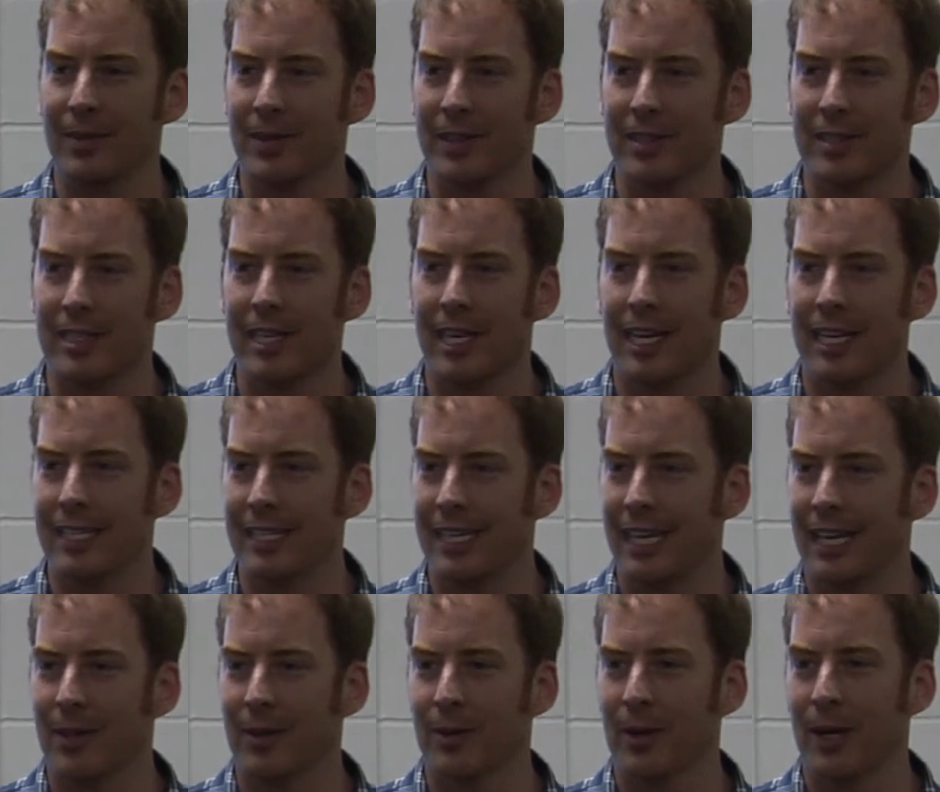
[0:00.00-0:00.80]
of a slide
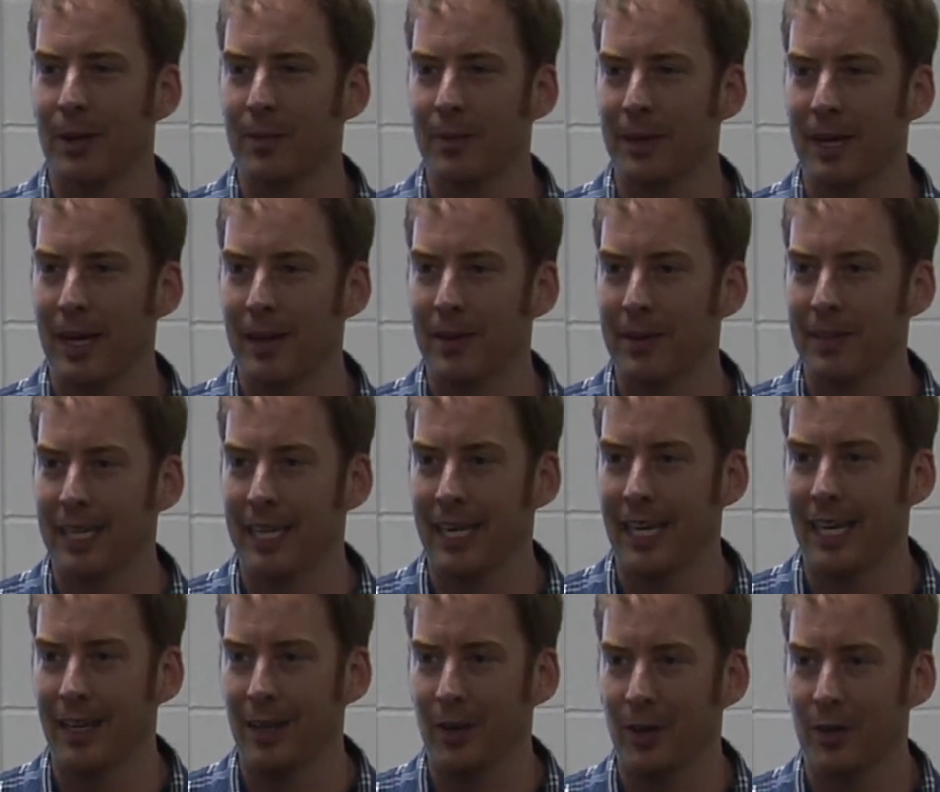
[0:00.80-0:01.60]
deck, right? Being able to
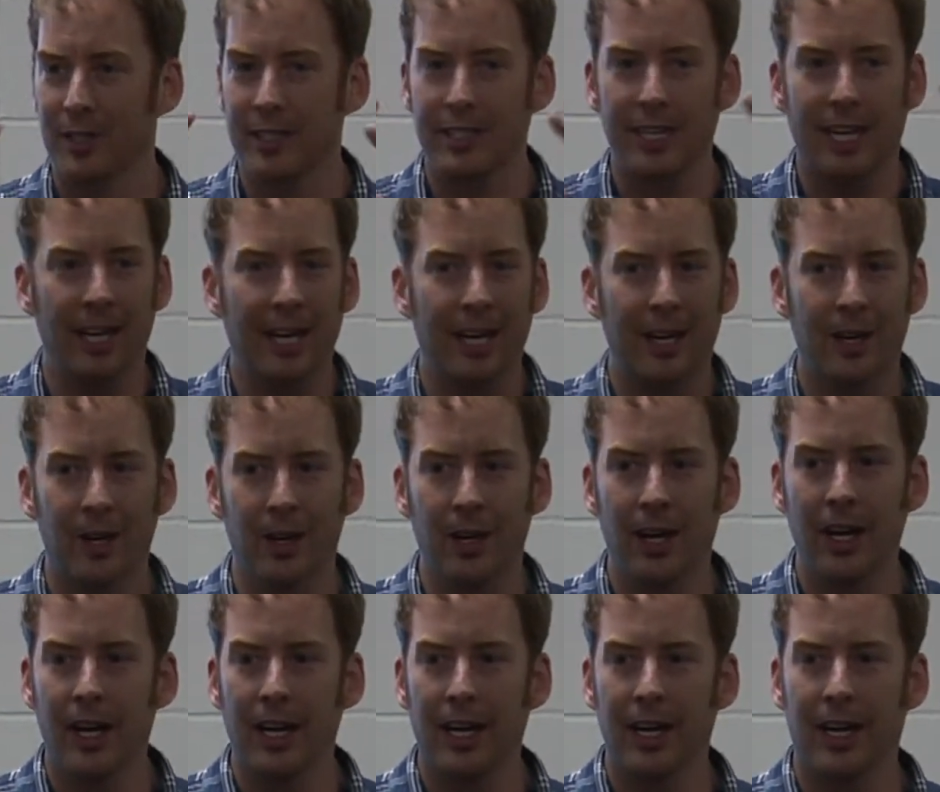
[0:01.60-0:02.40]
get your entire
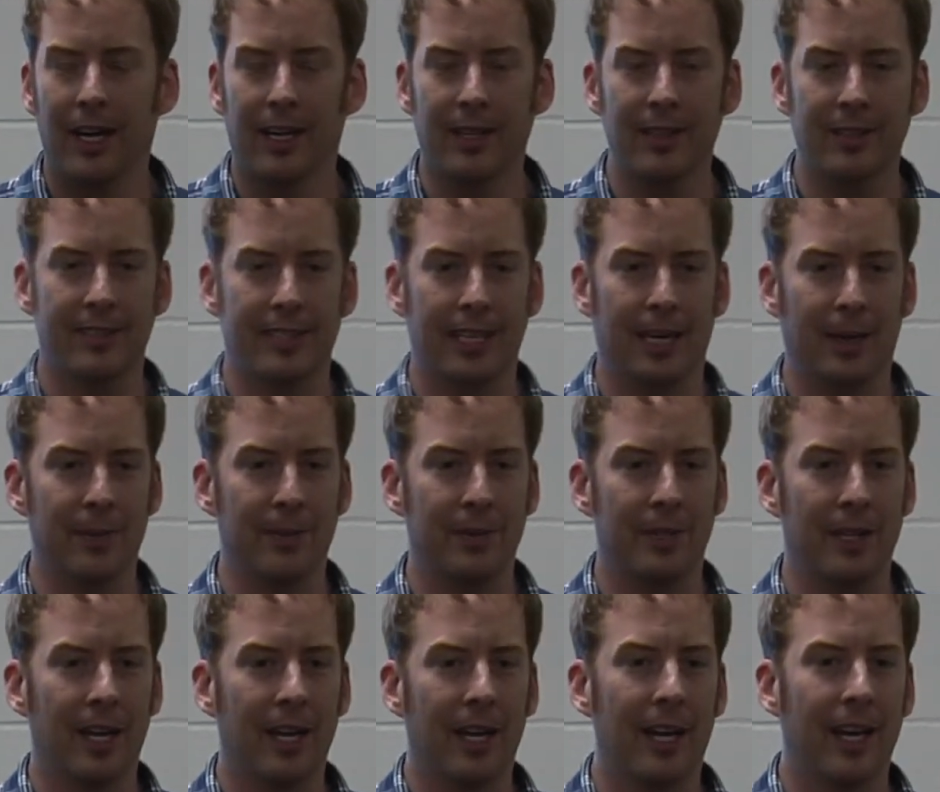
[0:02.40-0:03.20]

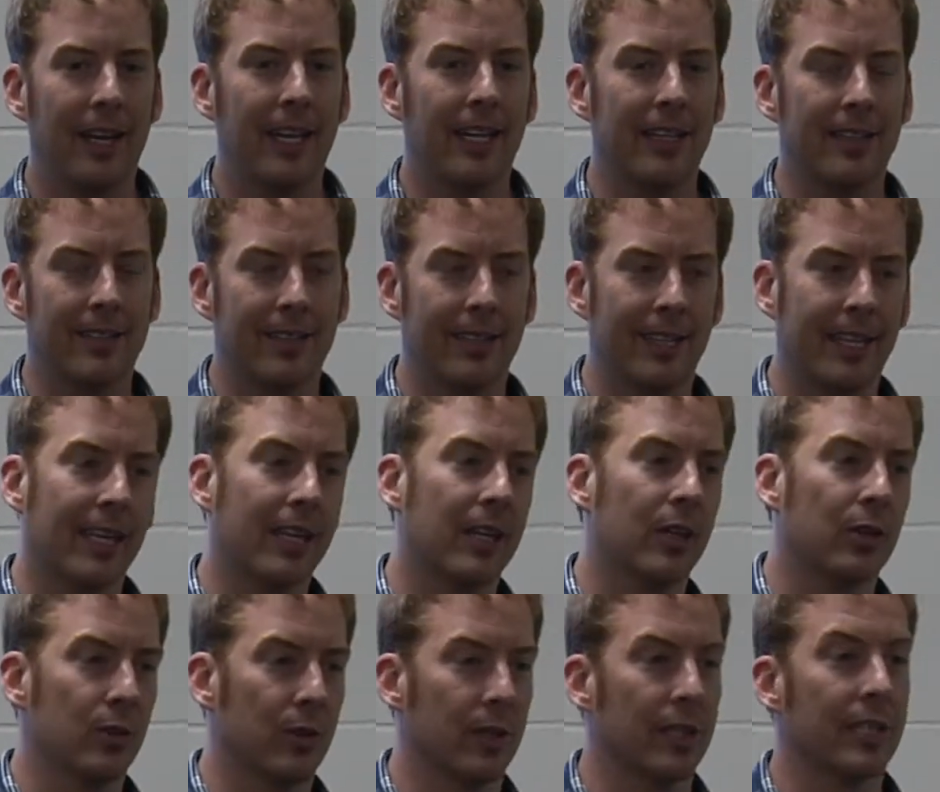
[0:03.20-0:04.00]
concept, that
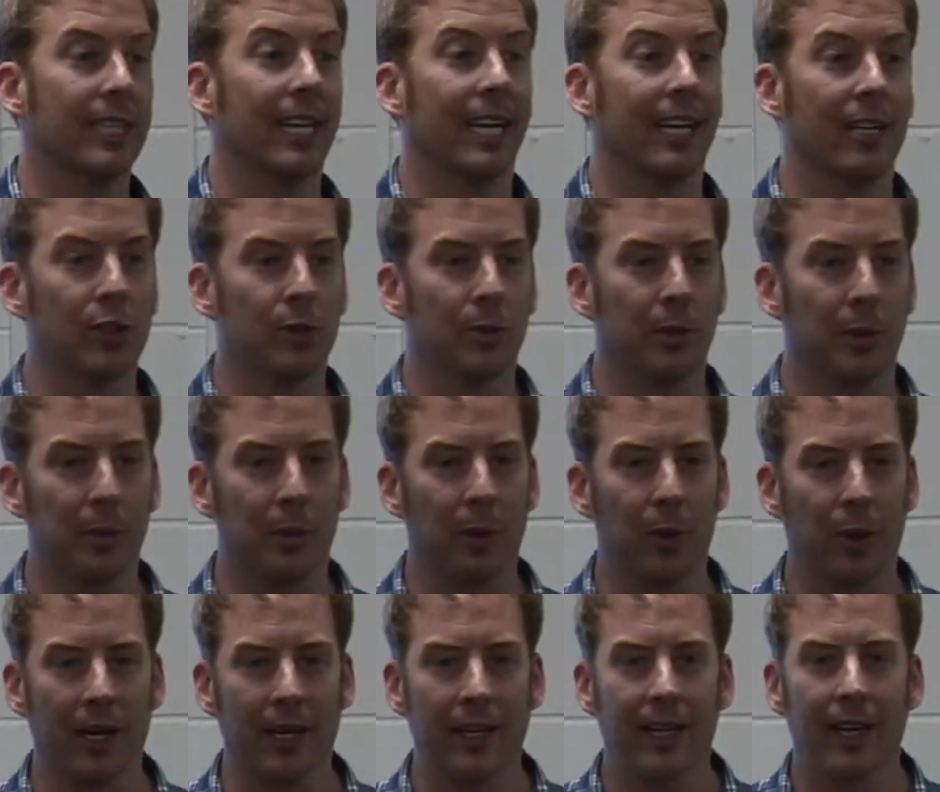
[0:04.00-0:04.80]
goes with the tangible
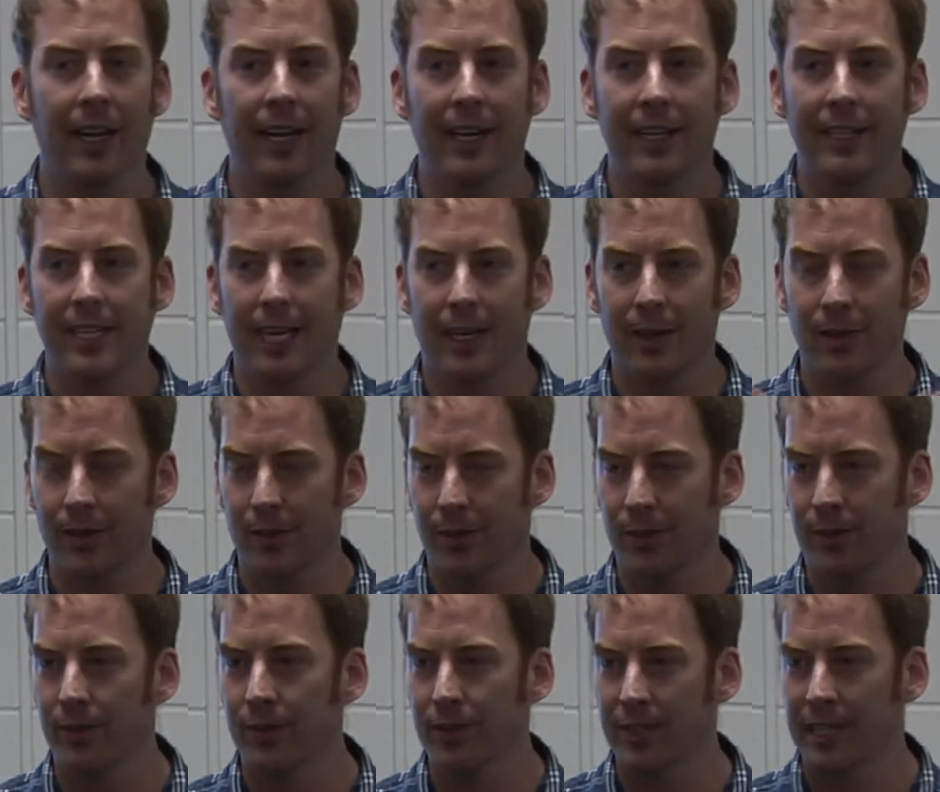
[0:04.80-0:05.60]
point, down to
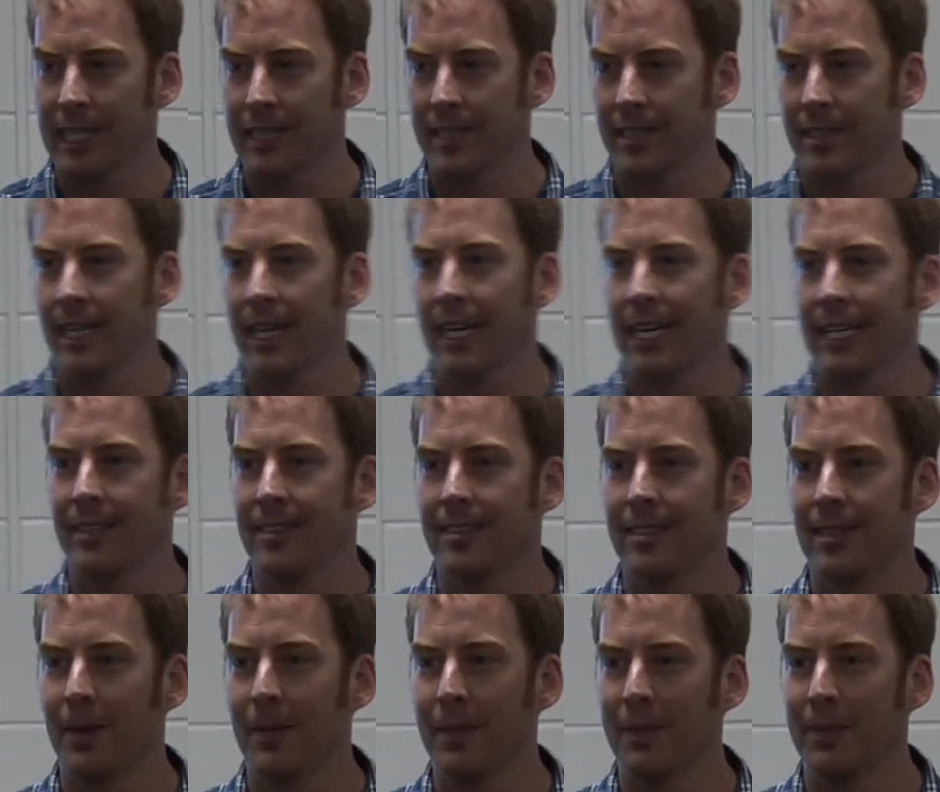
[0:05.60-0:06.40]
6 slides.